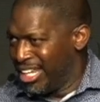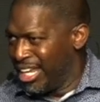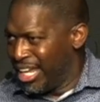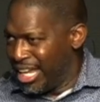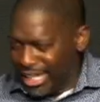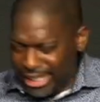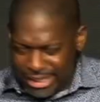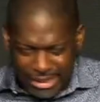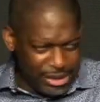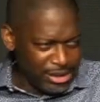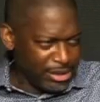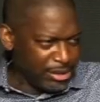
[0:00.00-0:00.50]

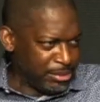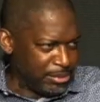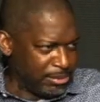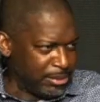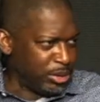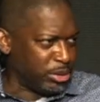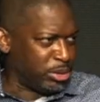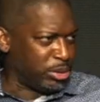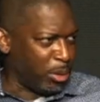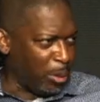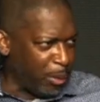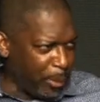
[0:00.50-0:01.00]

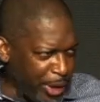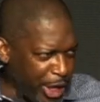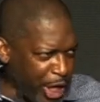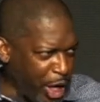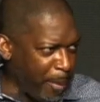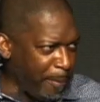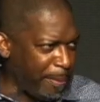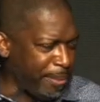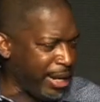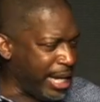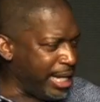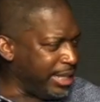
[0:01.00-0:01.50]
it's some weird
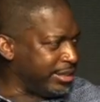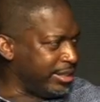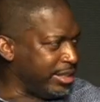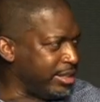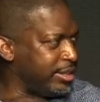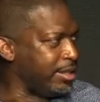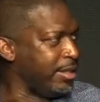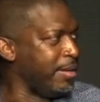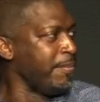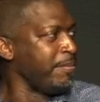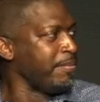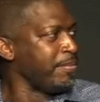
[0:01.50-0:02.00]
places,
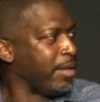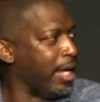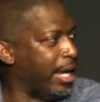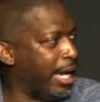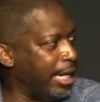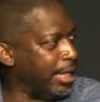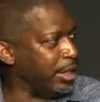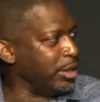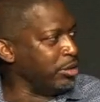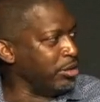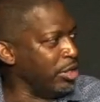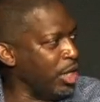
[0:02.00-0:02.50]

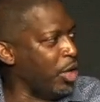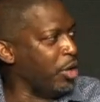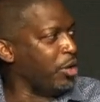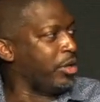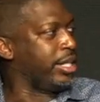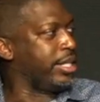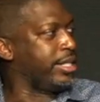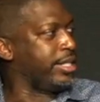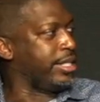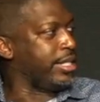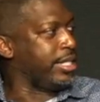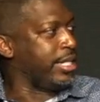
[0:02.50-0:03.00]
and you know,
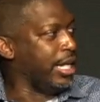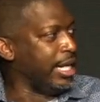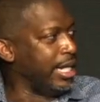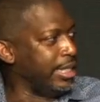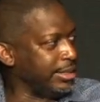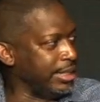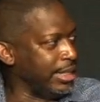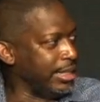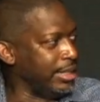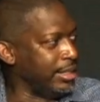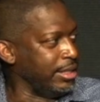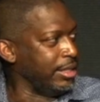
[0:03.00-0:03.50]

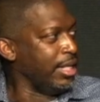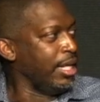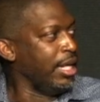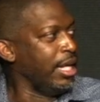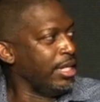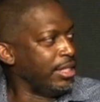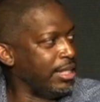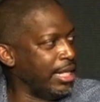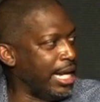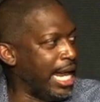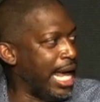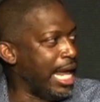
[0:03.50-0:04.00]
cousin
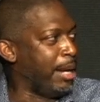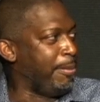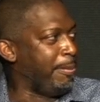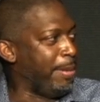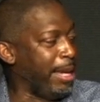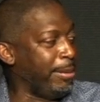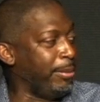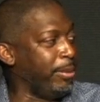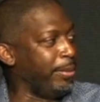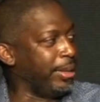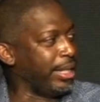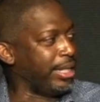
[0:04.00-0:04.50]
then had a
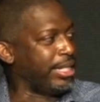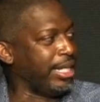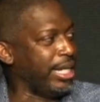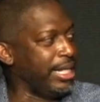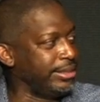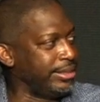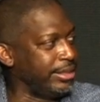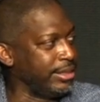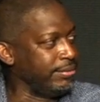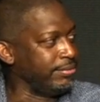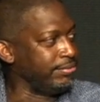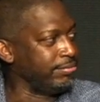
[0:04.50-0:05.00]
baby with
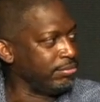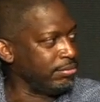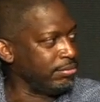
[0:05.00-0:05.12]
cousin.